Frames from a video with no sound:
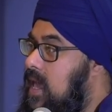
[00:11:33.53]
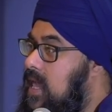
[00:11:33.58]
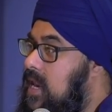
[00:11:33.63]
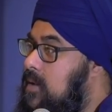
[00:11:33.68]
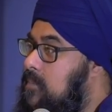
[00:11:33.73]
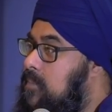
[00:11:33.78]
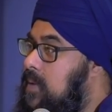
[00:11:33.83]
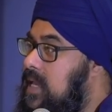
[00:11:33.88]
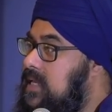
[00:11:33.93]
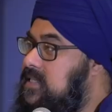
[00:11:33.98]

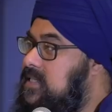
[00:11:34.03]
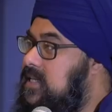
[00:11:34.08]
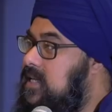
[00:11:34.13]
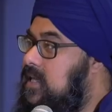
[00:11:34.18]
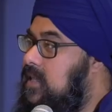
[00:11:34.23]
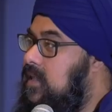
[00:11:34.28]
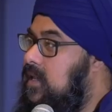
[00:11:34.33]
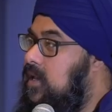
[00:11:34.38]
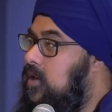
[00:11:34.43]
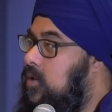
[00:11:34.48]
And it
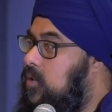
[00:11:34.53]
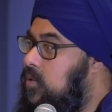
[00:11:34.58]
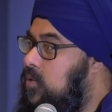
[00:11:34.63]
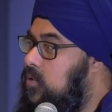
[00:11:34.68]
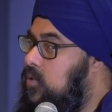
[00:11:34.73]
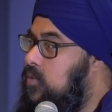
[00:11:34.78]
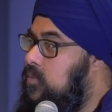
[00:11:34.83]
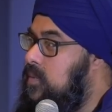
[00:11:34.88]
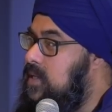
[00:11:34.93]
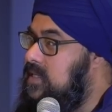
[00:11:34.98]
basically,
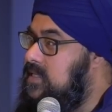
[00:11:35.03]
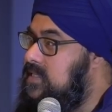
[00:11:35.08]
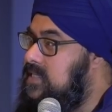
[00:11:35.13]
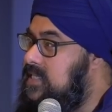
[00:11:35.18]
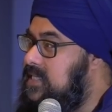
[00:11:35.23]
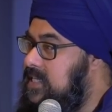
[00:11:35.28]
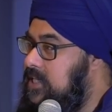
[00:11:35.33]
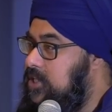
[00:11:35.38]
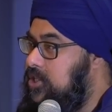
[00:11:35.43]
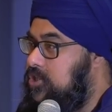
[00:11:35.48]
Guru
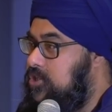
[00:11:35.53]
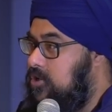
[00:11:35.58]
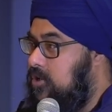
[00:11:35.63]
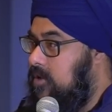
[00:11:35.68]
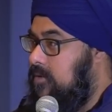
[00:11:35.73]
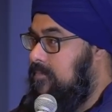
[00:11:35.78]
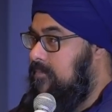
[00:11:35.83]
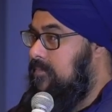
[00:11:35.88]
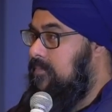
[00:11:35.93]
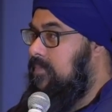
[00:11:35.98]
means
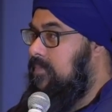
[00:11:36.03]
teacher.